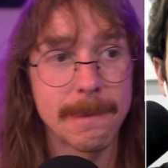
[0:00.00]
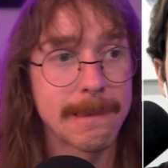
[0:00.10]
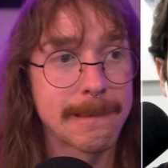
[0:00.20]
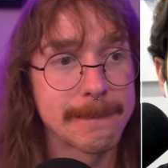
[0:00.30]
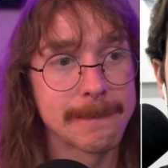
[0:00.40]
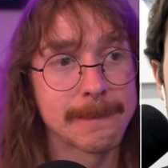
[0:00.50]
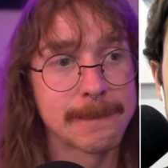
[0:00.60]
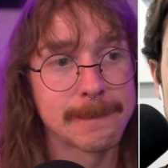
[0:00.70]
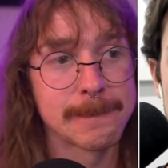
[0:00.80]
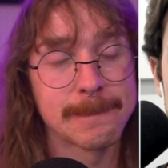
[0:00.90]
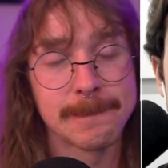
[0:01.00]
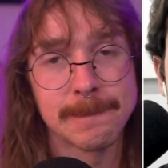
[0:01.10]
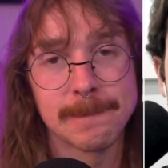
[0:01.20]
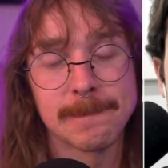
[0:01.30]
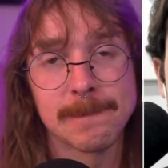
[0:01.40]

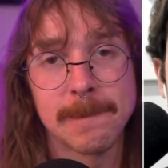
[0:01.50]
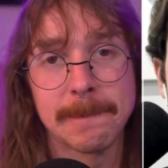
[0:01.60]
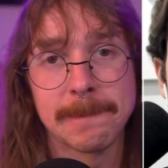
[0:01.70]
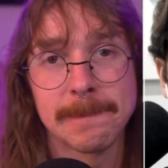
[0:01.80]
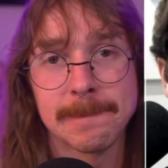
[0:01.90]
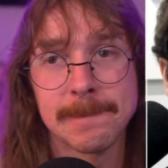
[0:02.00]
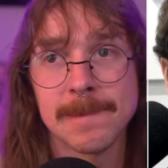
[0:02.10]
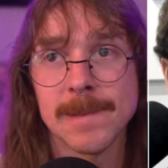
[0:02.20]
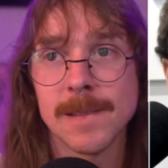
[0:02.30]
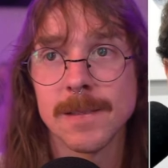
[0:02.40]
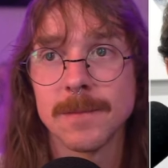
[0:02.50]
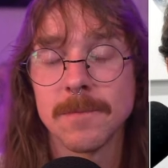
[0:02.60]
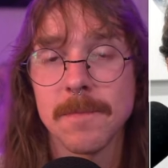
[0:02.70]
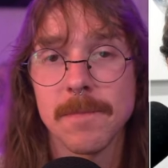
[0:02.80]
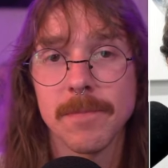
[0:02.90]

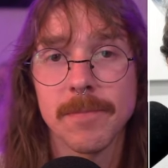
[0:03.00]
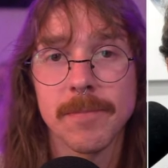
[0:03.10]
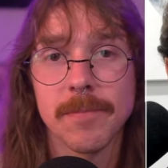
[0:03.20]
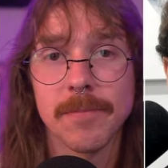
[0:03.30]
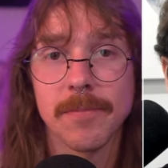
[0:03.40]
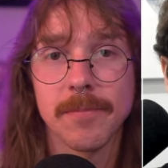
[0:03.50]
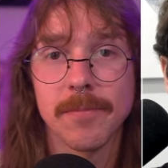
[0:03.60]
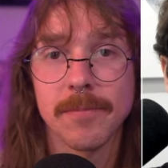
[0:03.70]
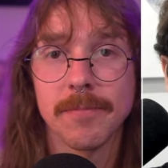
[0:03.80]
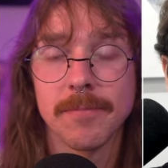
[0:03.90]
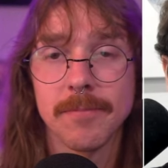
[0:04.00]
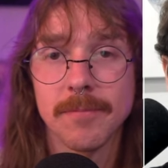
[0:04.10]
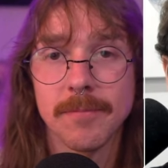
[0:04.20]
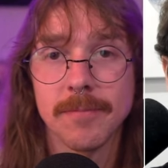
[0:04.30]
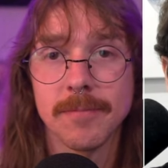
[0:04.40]

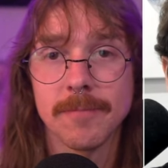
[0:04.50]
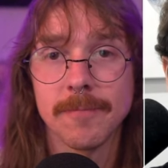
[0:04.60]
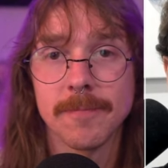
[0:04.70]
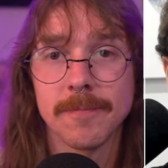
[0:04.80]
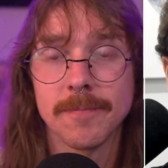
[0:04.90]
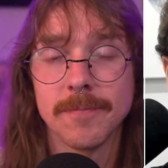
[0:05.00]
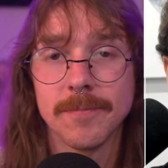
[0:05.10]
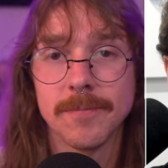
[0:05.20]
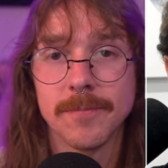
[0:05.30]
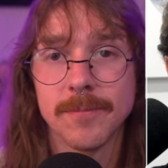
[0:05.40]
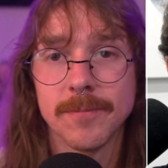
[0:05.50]
No words are spoken by the person on screen.